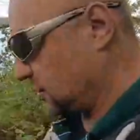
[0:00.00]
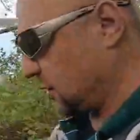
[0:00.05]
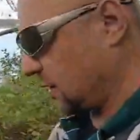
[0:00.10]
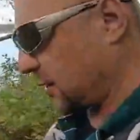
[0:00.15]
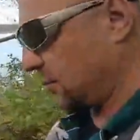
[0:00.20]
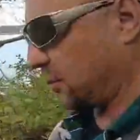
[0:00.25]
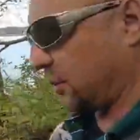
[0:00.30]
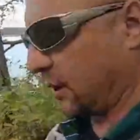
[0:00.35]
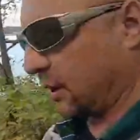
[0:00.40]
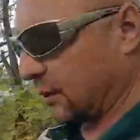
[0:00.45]

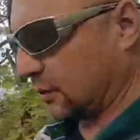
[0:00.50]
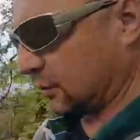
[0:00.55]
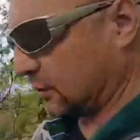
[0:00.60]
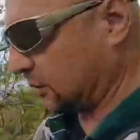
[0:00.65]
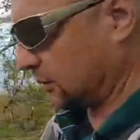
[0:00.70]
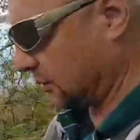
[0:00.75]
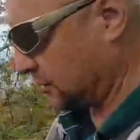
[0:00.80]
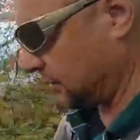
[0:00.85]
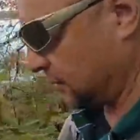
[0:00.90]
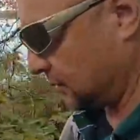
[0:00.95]
that pattern?
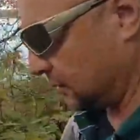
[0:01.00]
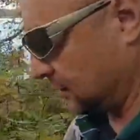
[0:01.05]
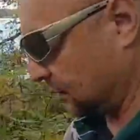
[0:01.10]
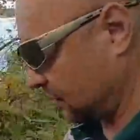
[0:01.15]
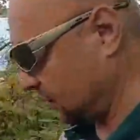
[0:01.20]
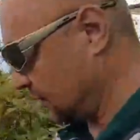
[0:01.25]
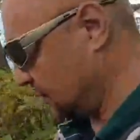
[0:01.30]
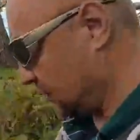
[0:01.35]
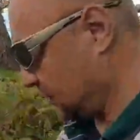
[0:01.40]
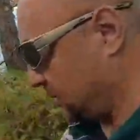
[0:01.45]

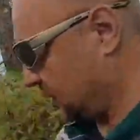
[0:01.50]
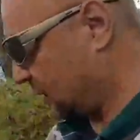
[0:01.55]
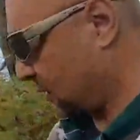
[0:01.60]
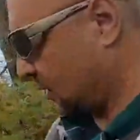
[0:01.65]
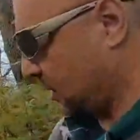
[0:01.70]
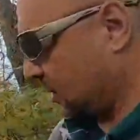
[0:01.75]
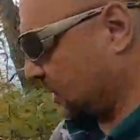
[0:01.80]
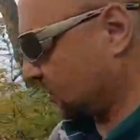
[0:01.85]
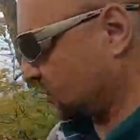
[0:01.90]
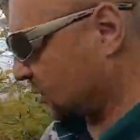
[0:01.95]

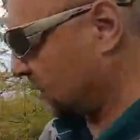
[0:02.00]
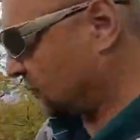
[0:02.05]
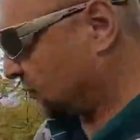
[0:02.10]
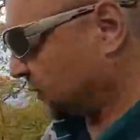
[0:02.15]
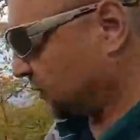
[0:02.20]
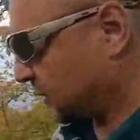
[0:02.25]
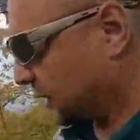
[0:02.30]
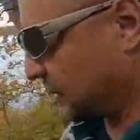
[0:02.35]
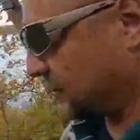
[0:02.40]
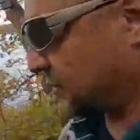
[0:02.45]
Because
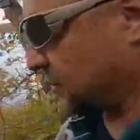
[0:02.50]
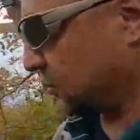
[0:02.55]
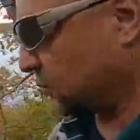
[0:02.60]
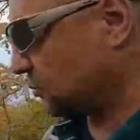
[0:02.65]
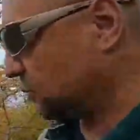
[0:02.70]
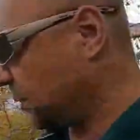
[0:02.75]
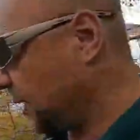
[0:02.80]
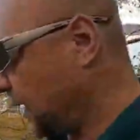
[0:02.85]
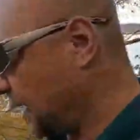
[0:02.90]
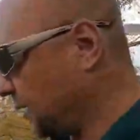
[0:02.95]
oftentimes
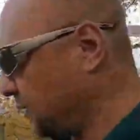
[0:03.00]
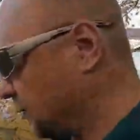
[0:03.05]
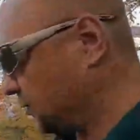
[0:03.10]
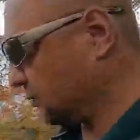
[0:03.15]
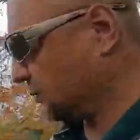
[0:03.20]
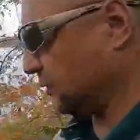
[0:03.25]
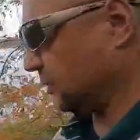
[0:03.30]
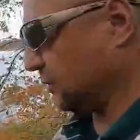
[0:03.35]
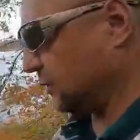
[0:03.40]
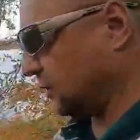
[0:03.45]
those
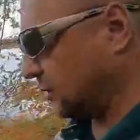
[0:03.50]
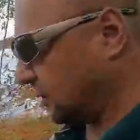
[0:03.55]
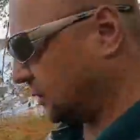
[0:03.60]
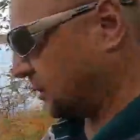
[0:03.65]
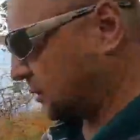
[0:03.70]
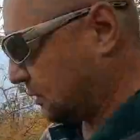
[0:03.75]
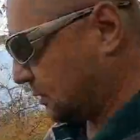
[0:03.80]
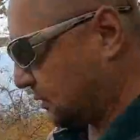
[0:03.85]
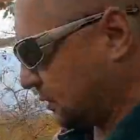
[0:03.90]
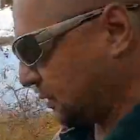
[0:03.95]
patterns,
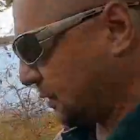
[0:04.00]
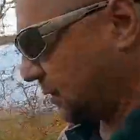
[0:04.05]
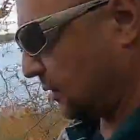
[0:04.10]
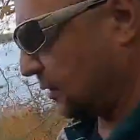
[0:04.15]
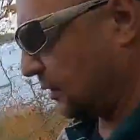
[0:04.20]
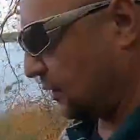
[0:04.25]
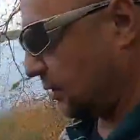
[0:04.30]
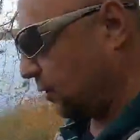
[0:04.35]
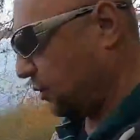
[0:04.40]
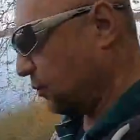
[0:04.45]

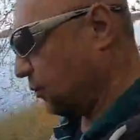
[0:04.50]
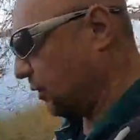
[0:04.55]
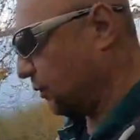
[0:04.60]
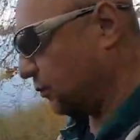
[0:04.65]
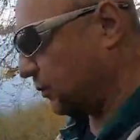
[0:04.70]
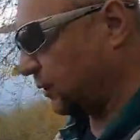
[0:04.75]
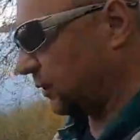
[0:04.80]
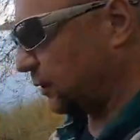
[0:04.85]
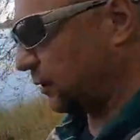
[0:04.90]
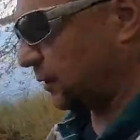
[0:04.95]
when
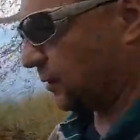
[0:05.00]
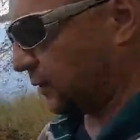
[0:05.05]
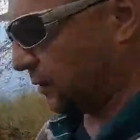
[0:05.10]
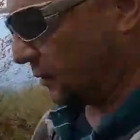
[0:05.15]
we're